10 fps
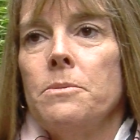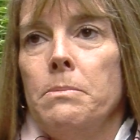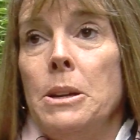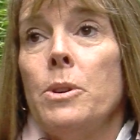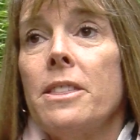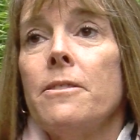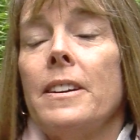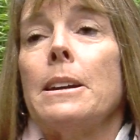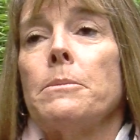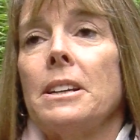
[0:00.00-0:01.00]
be with the
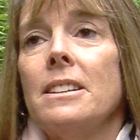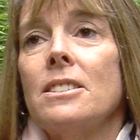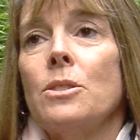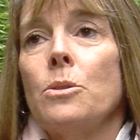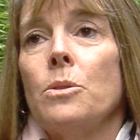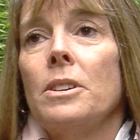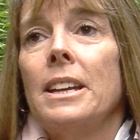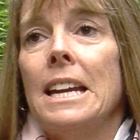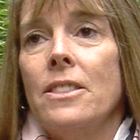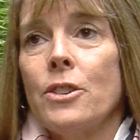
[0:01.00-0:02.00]
family, to
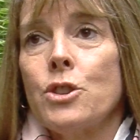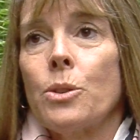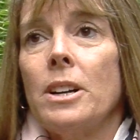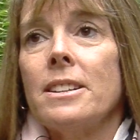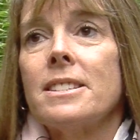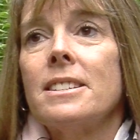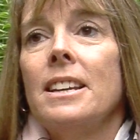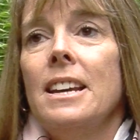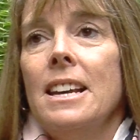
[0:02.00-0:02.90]
gain their trust,